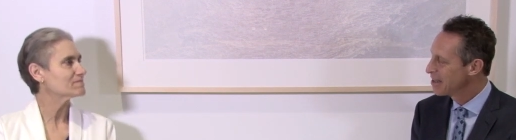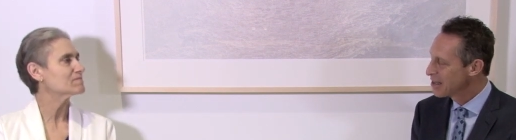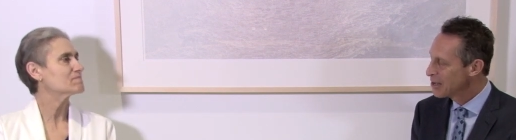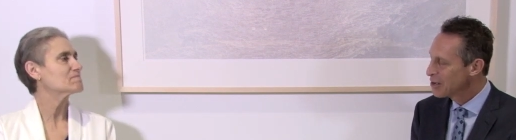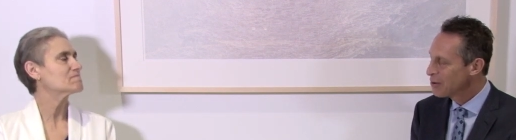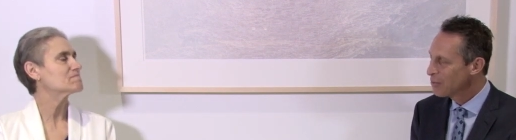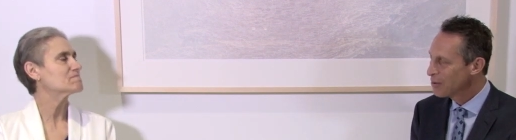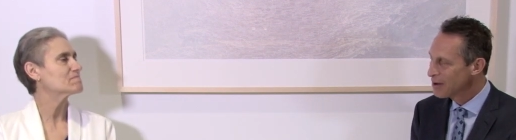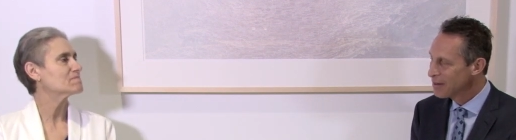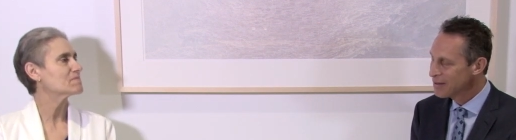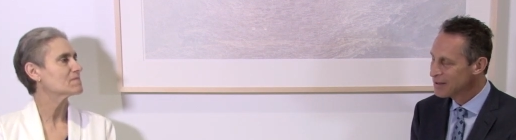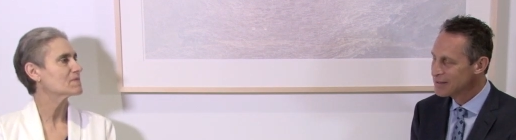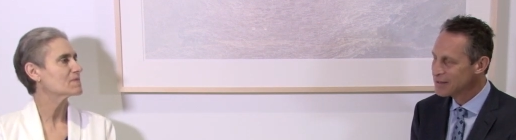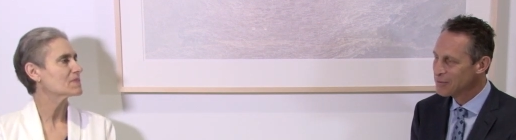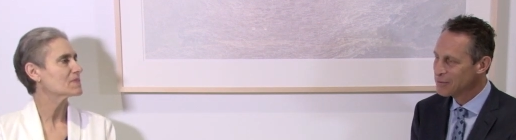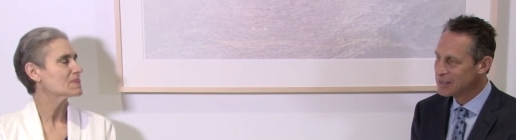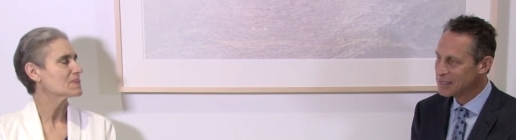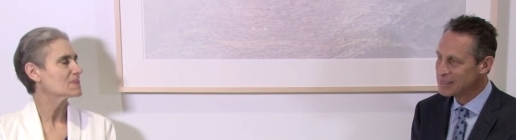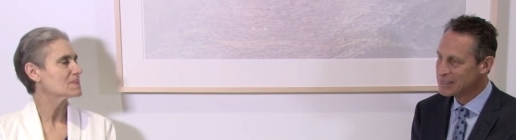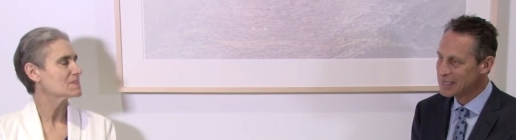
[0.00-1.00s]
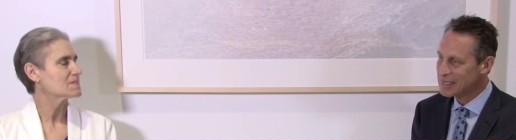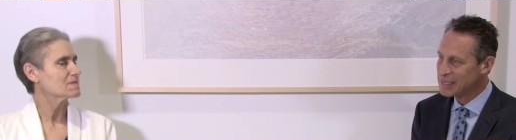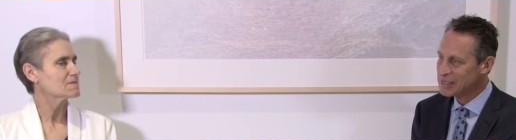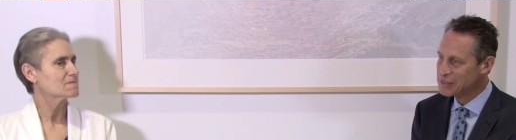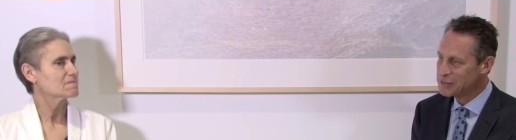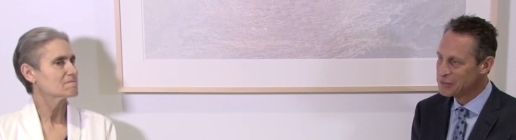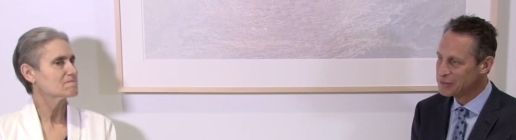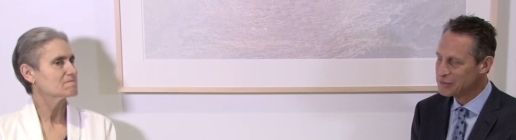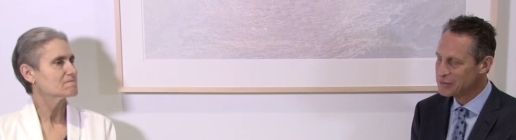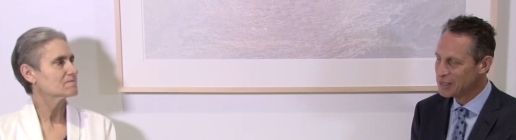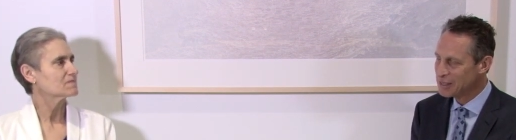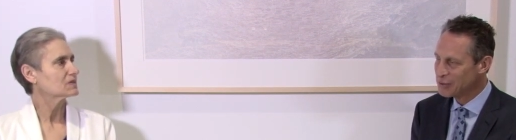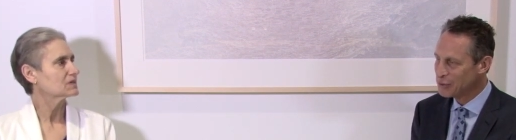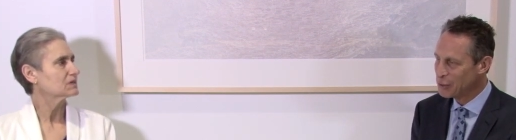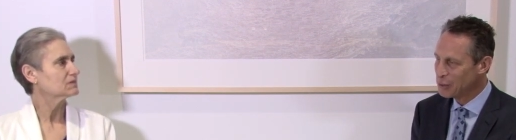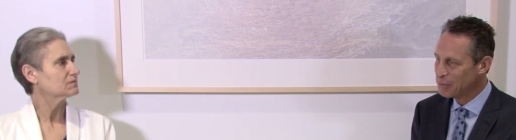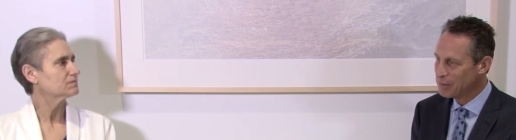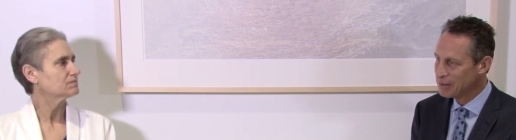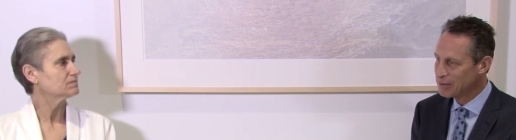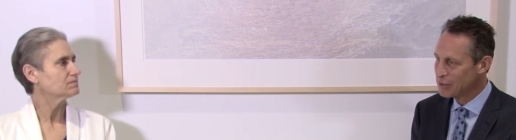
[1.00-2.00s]
Speaker 1: You know, one of the things I want to dig into a
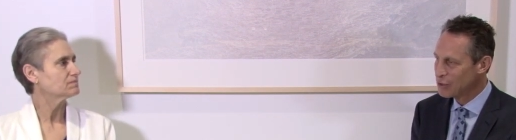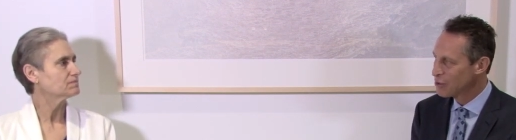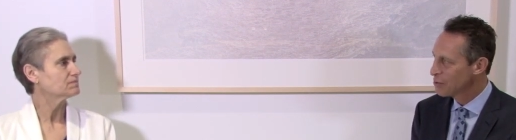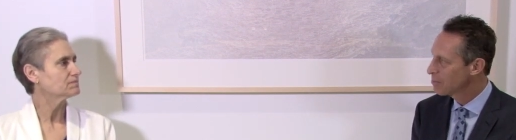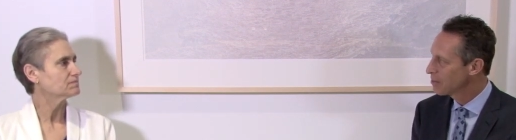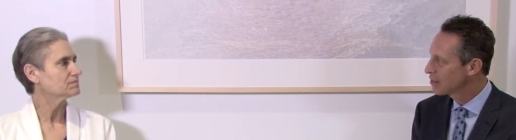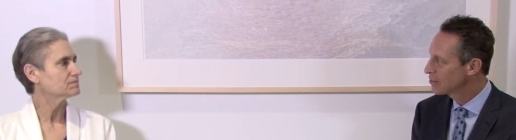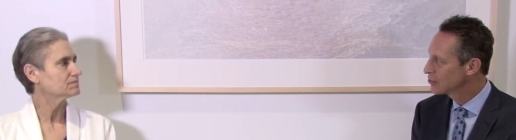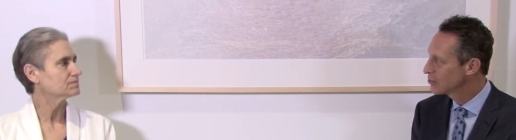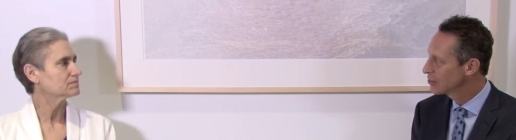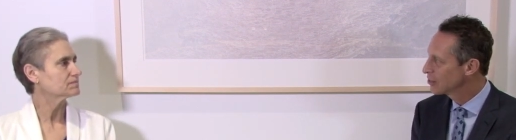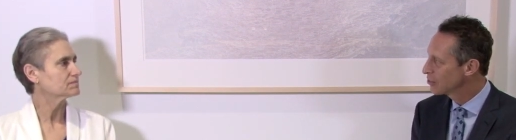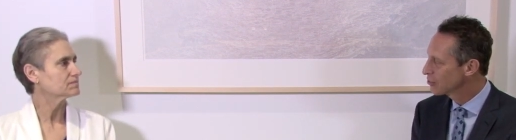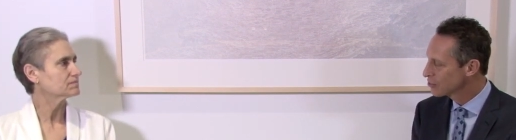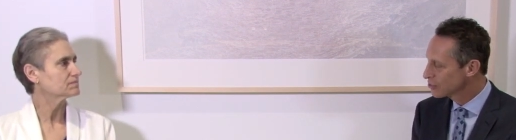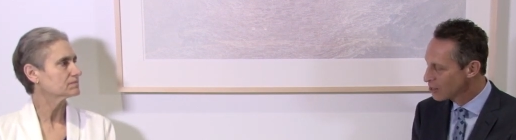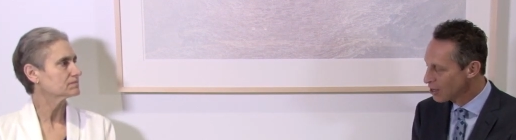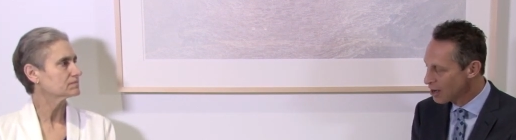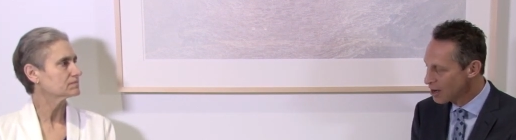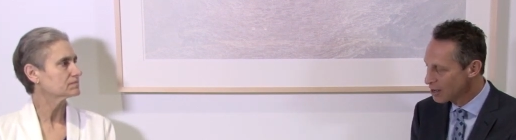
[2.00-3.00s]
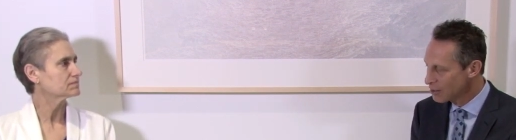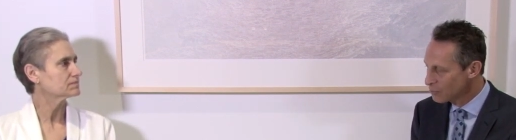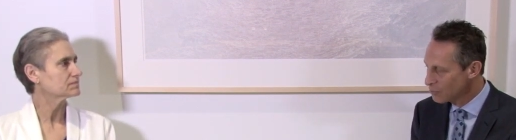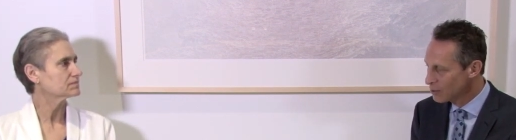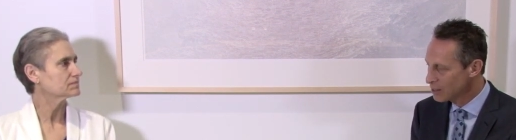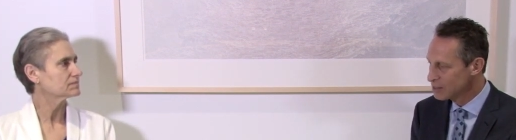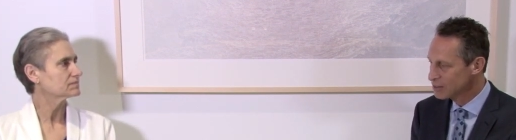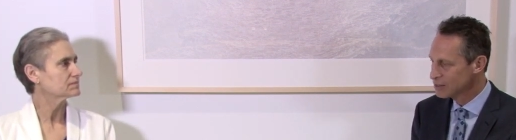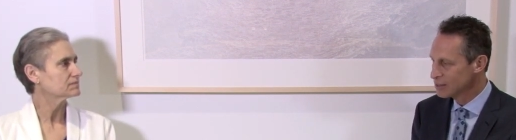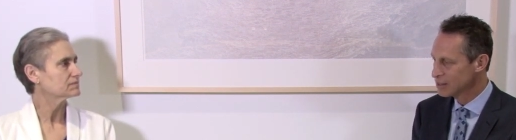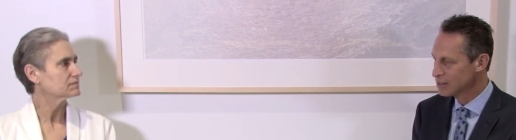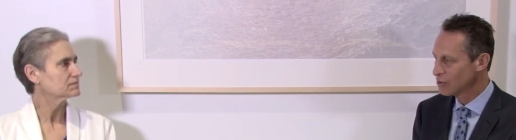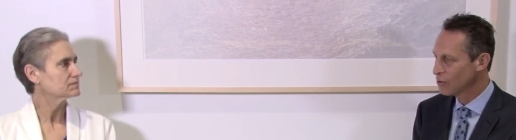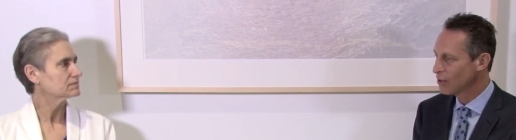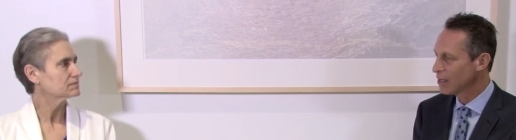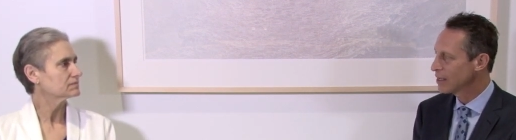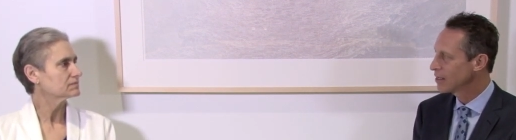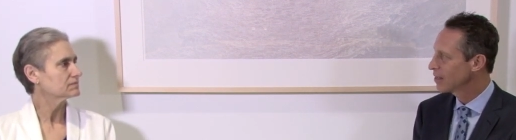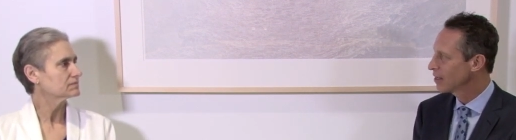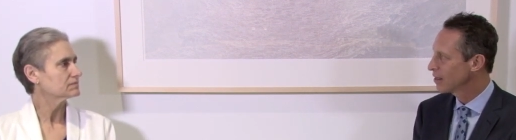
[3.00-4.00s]
little bit that you mentioned in your talk was this
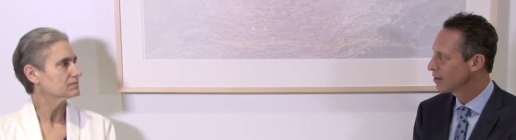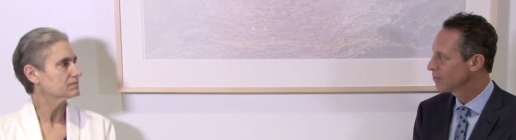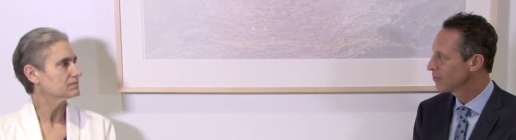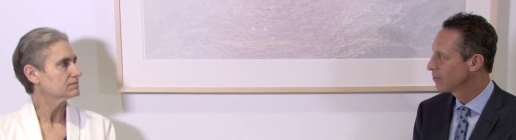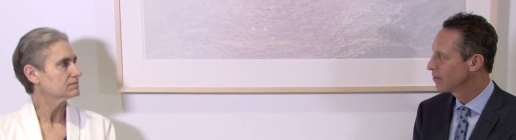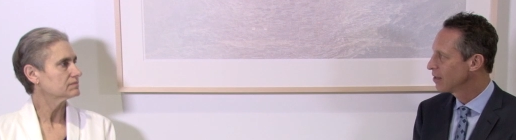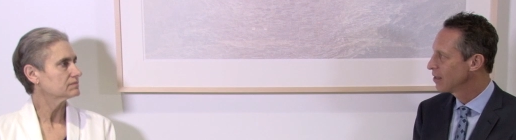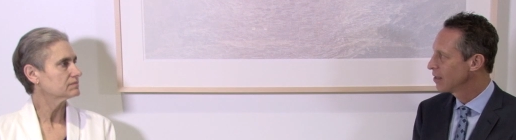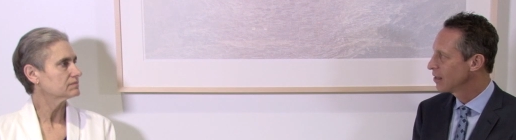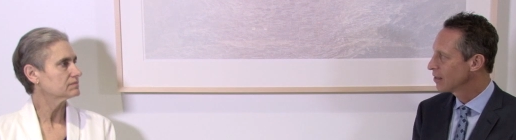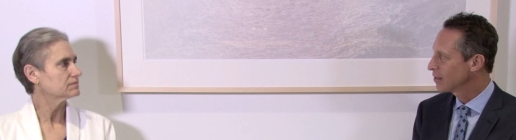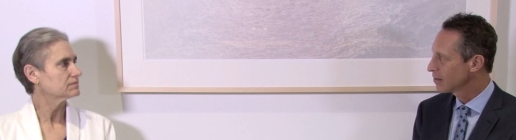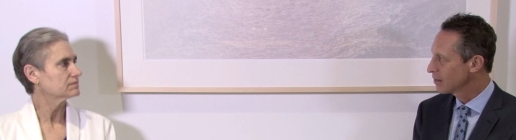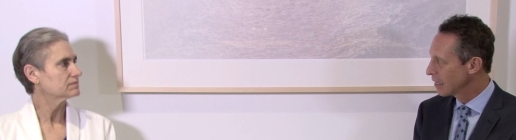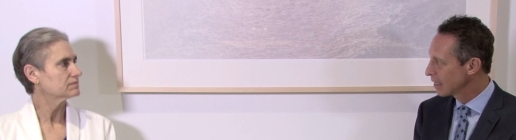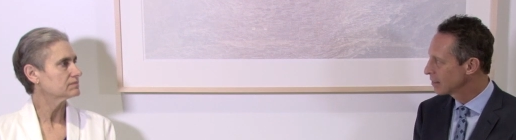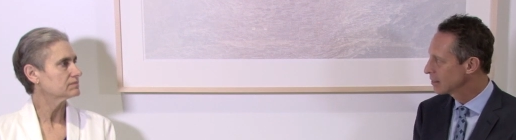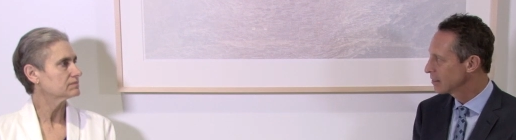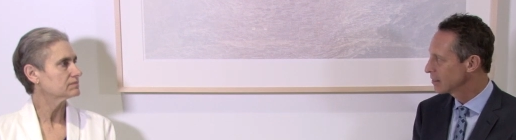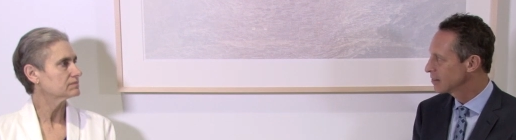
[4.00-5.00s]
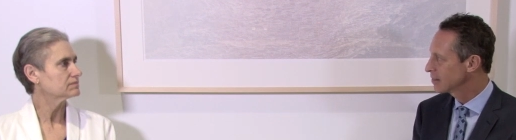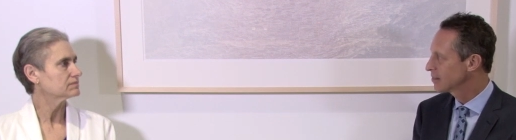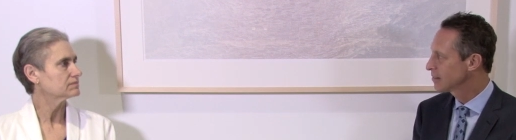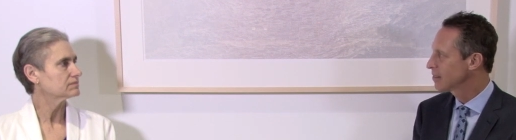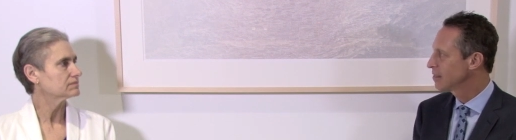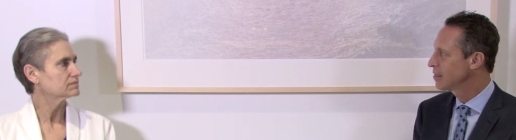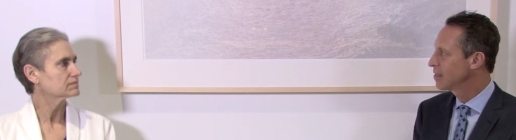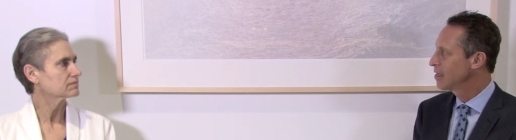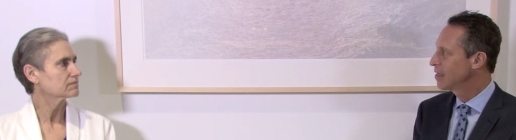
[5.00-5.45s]
whole idea of lectins.